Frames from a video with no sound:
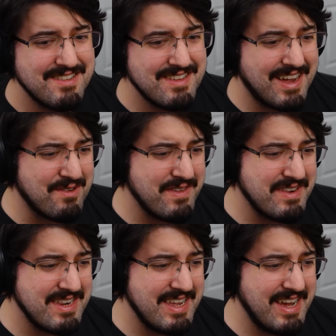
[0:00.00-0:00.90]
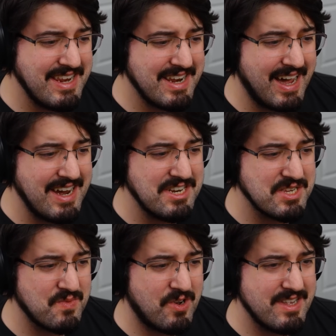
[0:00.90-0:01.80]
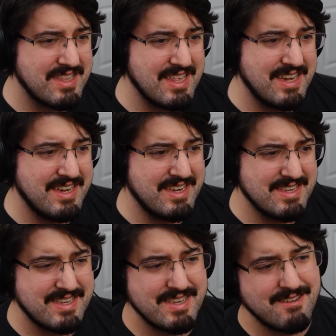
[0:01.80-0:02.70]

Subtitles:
don't even need it. I just want these.